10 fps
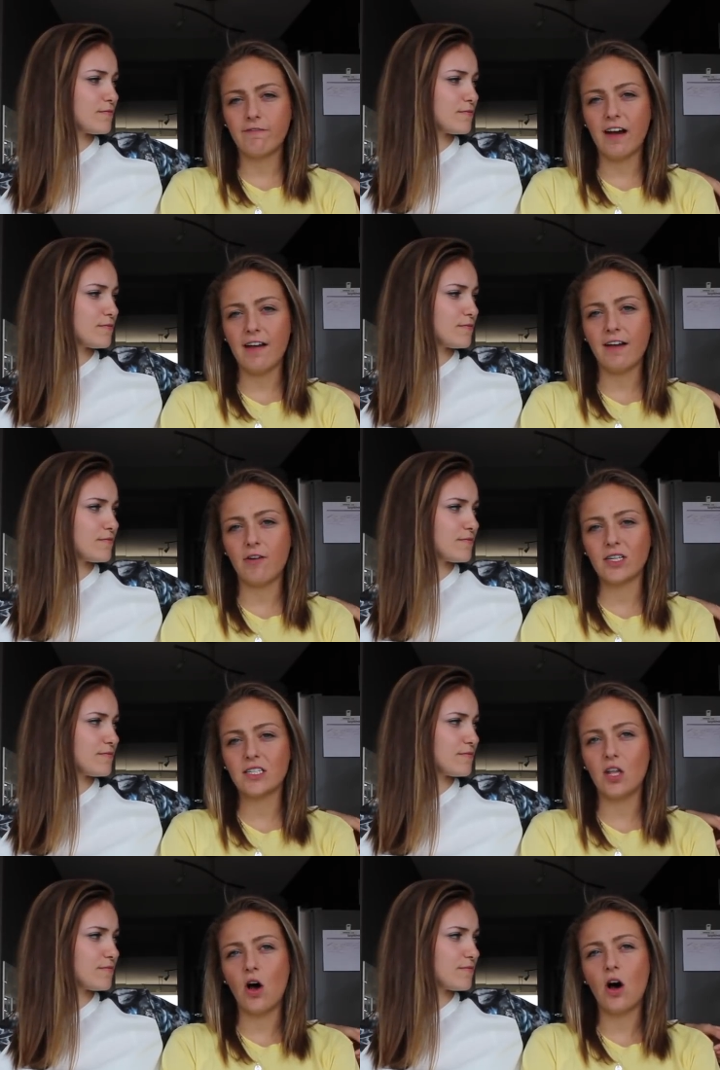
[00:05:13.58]
Speaker 1: to five hours
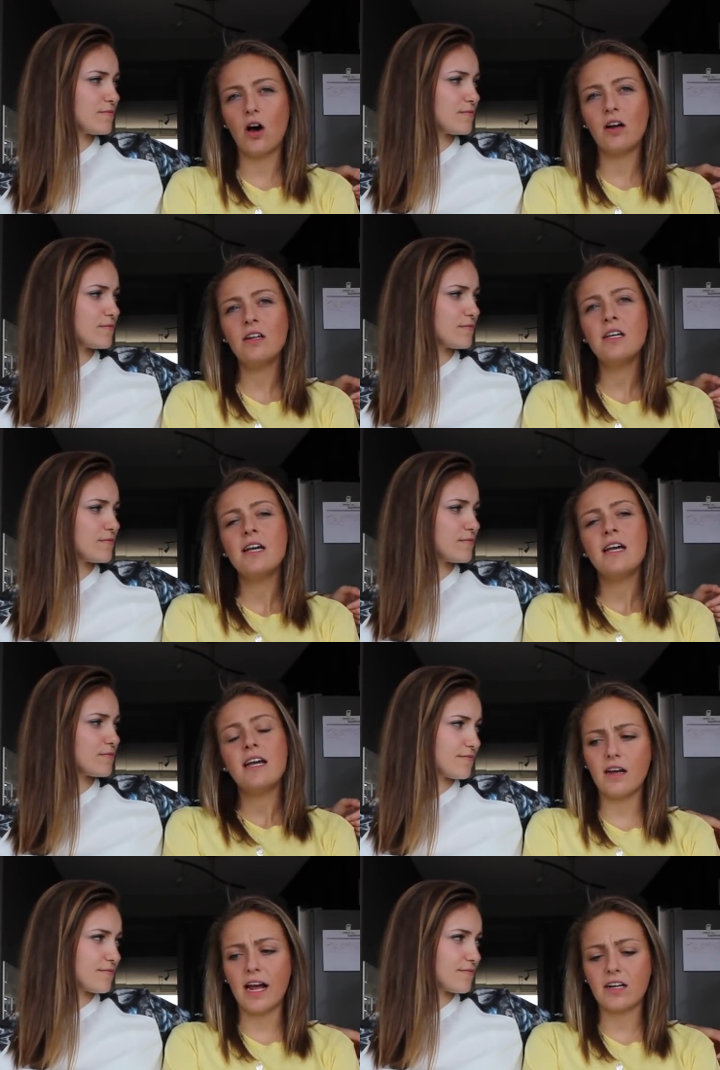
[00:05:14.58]
long.
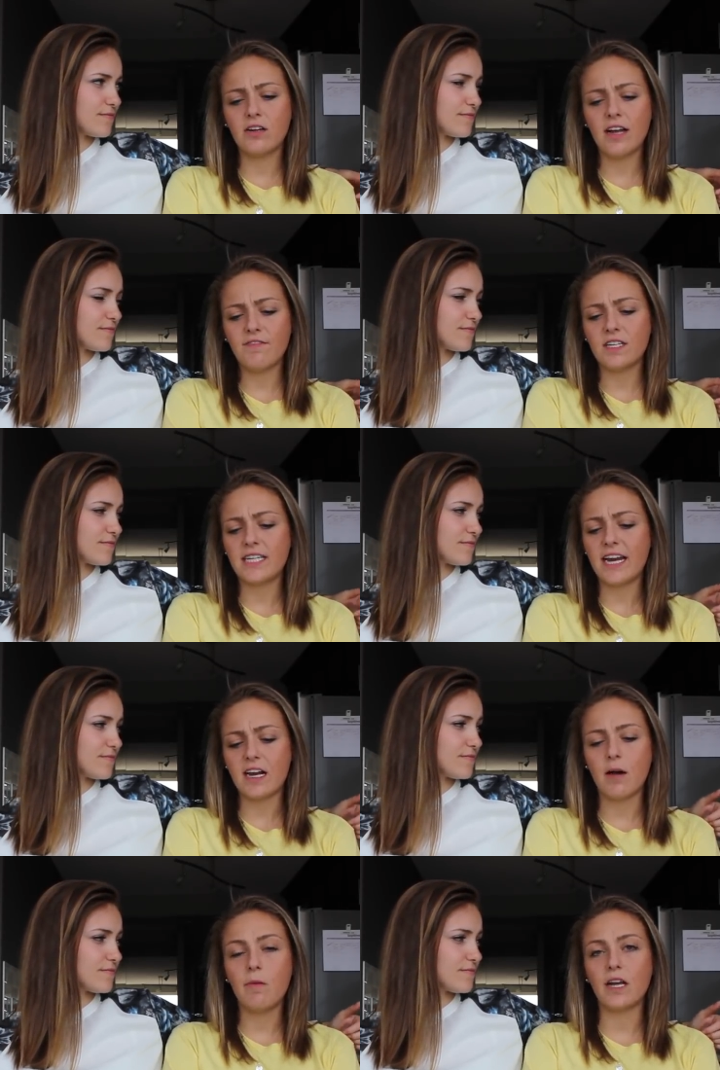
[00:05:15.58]
I could have to stay a
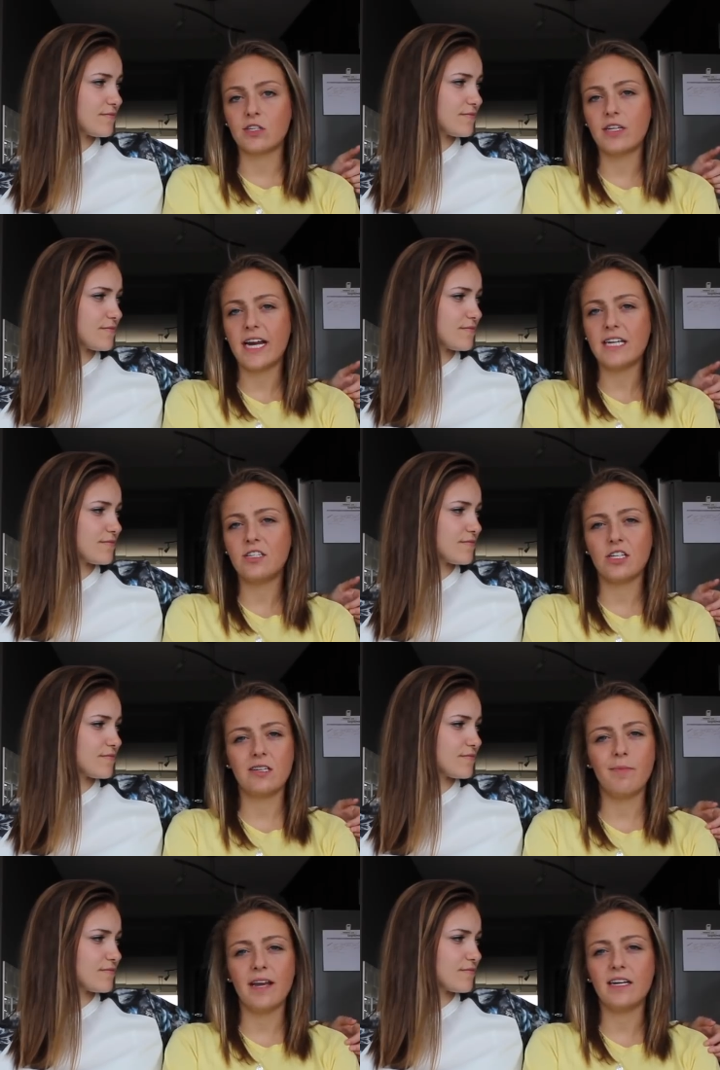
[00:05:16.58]
couple extra days just
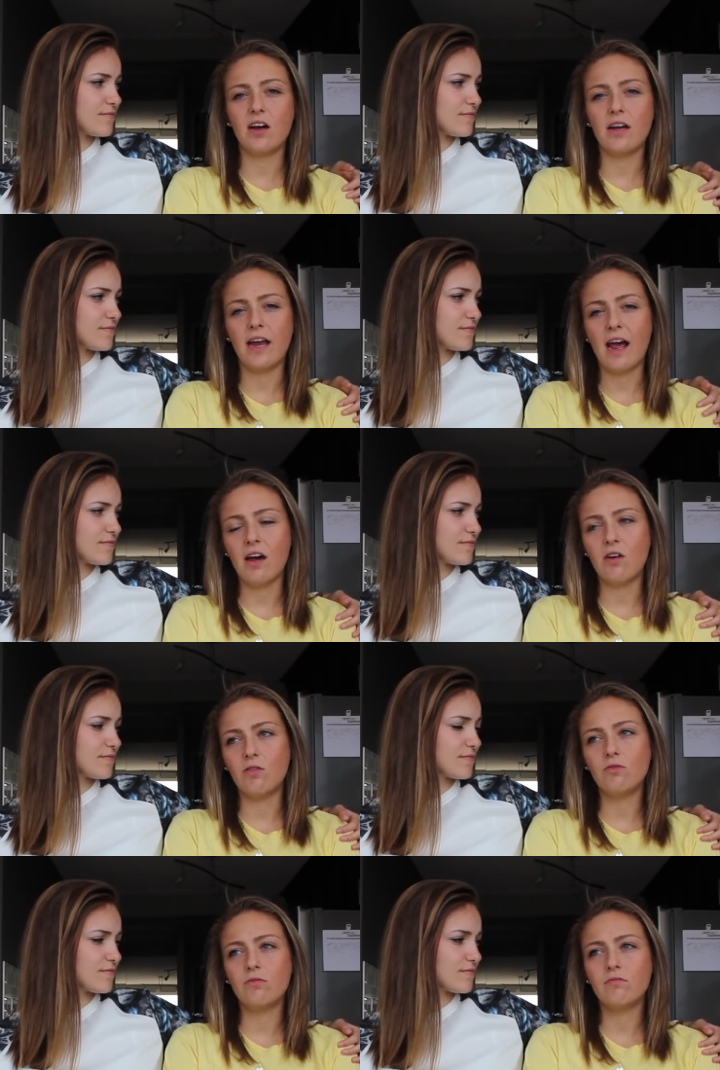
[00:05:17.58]
depending on
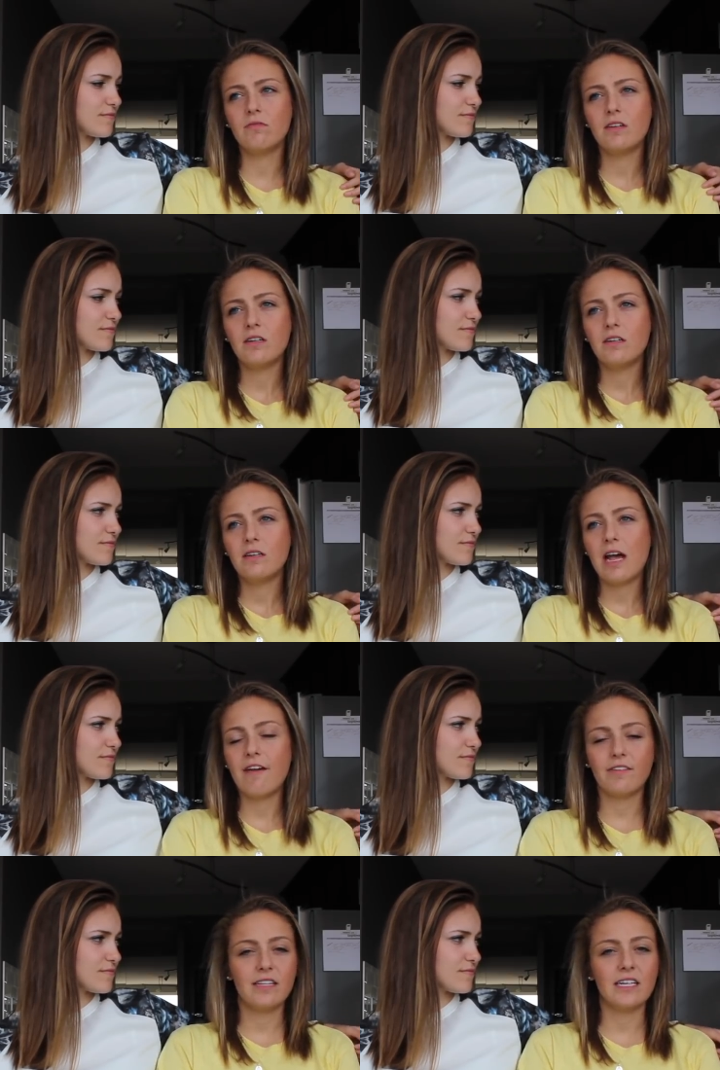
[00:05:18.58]
how
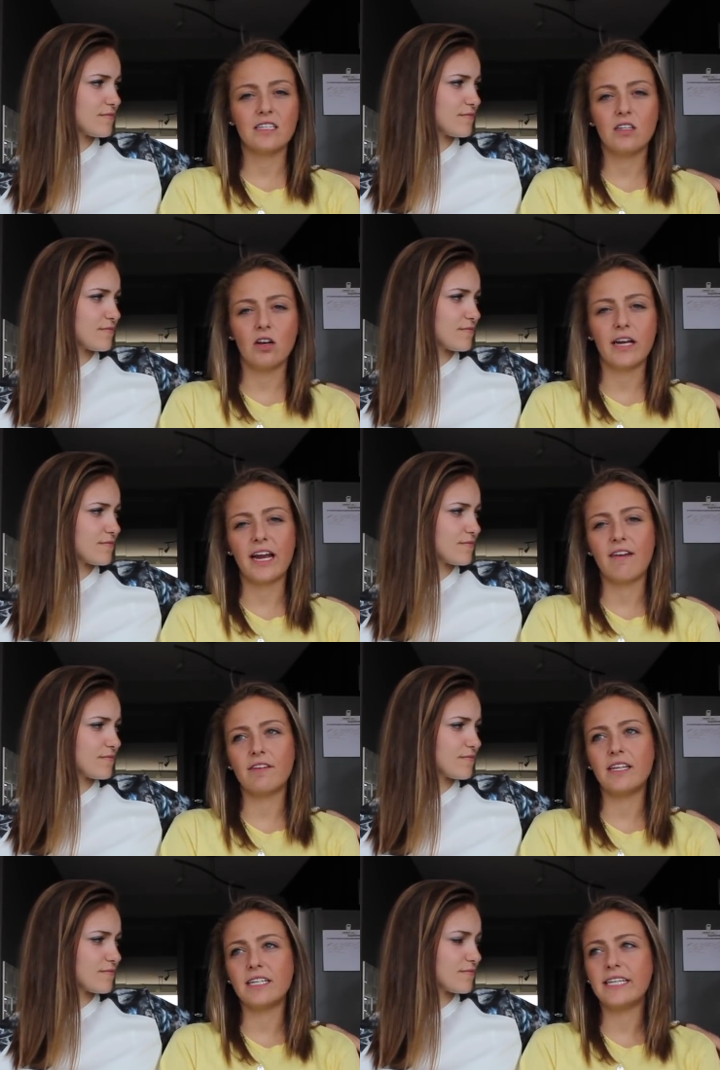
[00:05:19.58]
everything's looking,
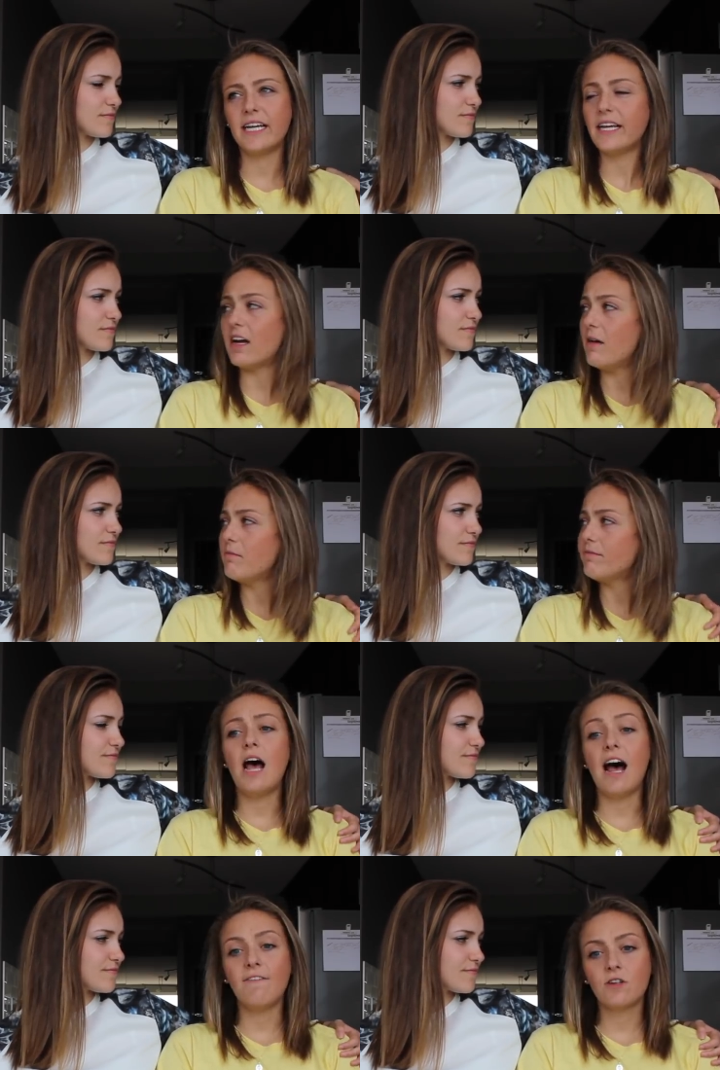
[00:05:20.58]
everything's healing up.
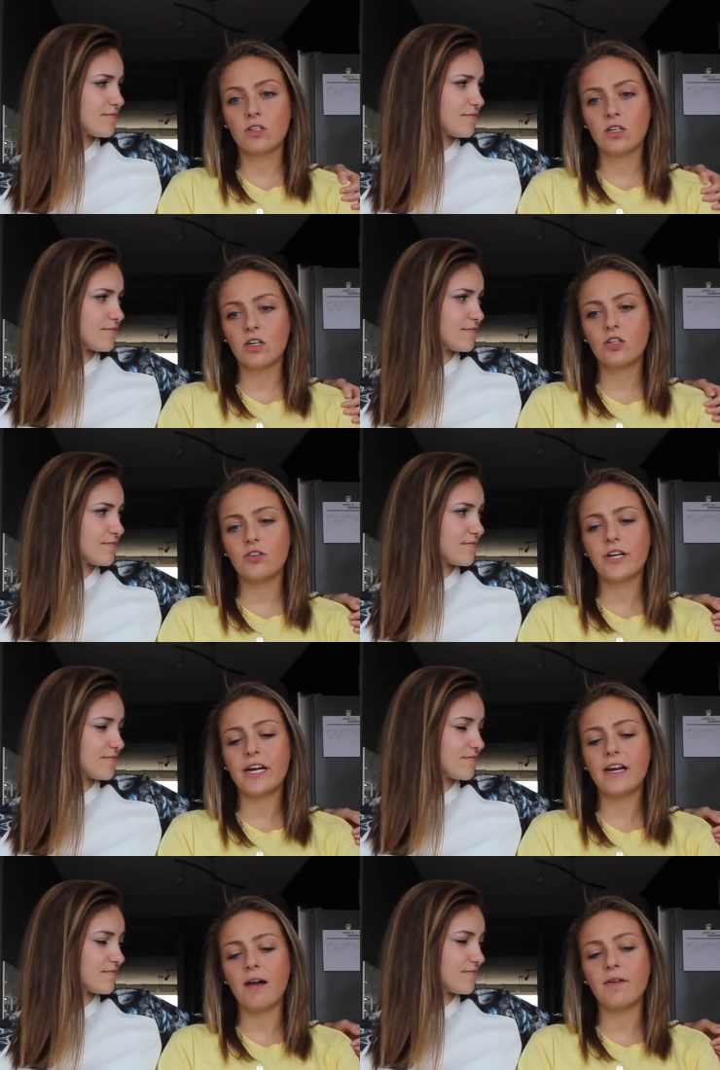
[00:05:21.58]
After
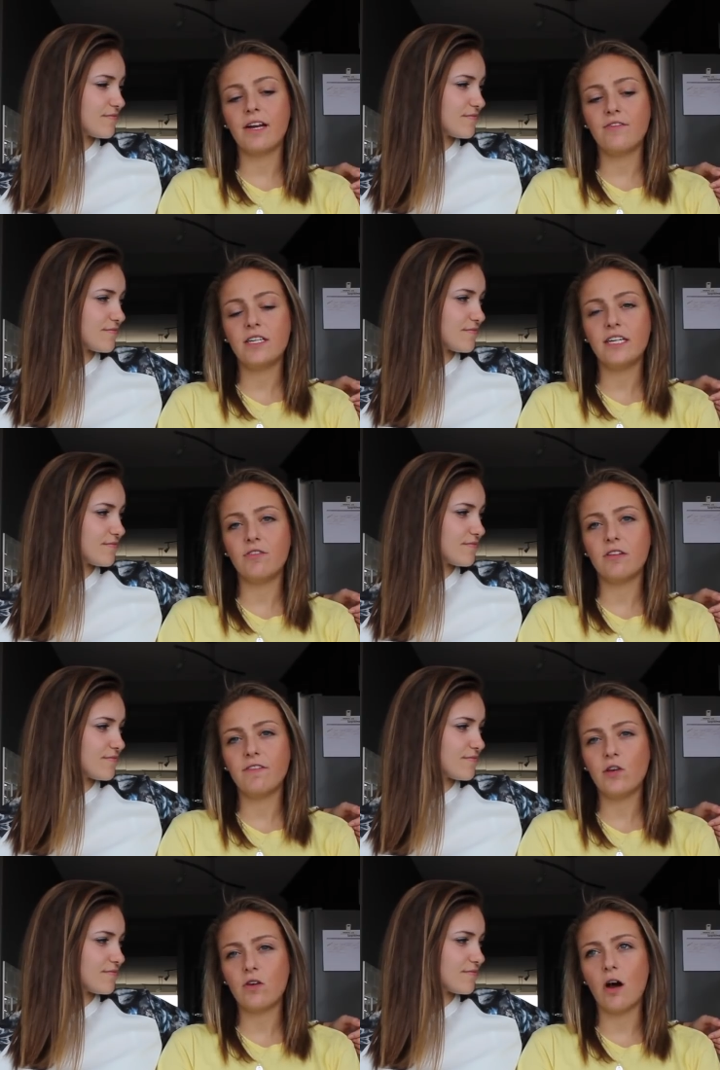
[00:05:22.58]
surgery, I'm gonna have to deal with a
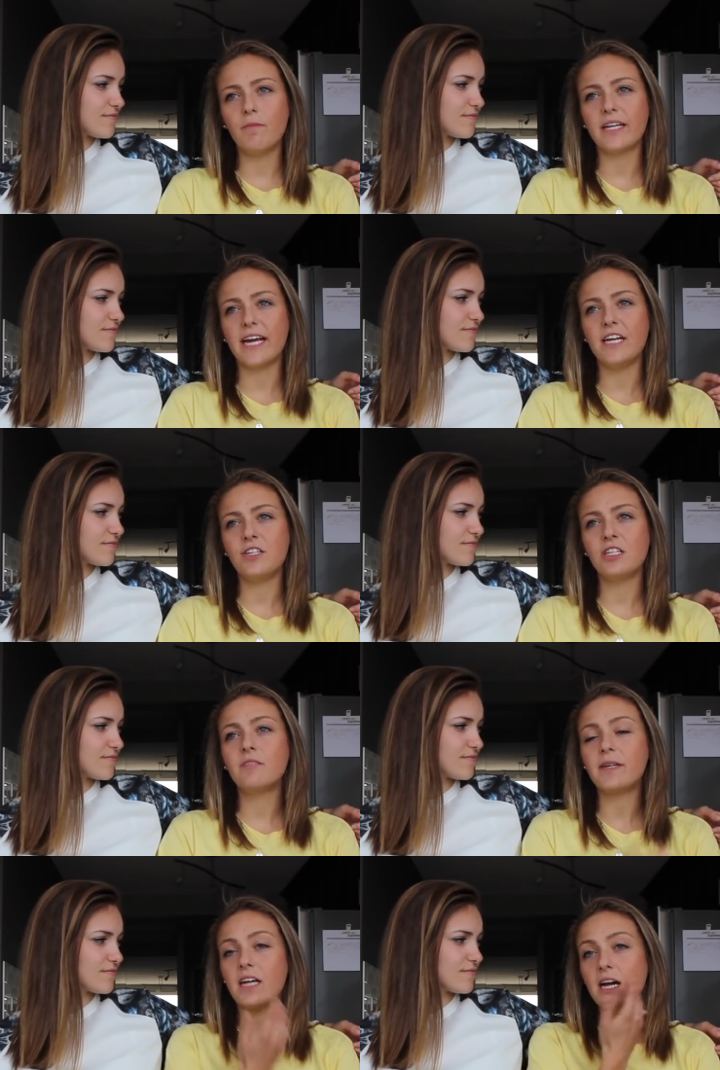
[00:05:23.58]
few complications
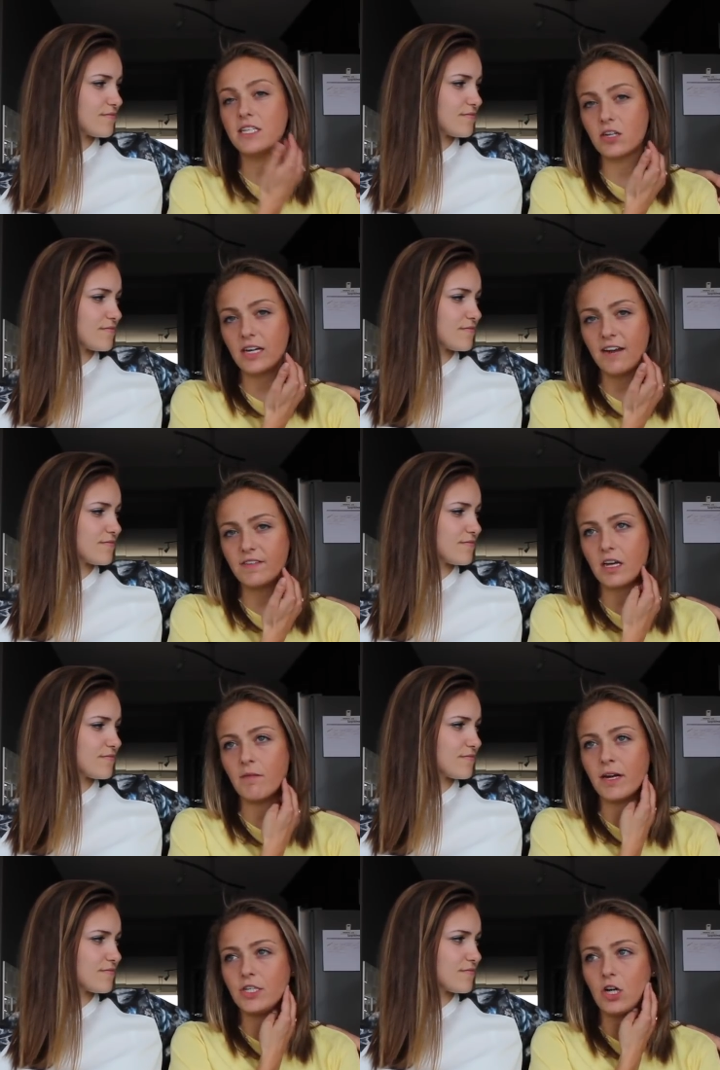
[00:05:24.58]
because they're gonna have to cut
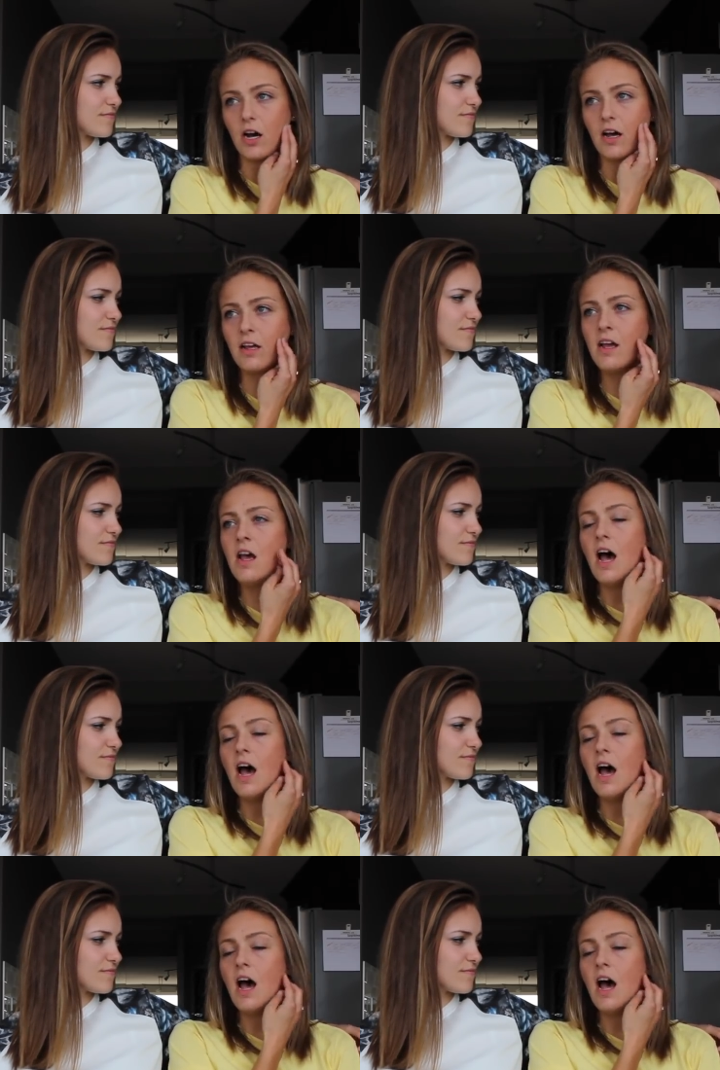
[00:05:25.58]
my jaw.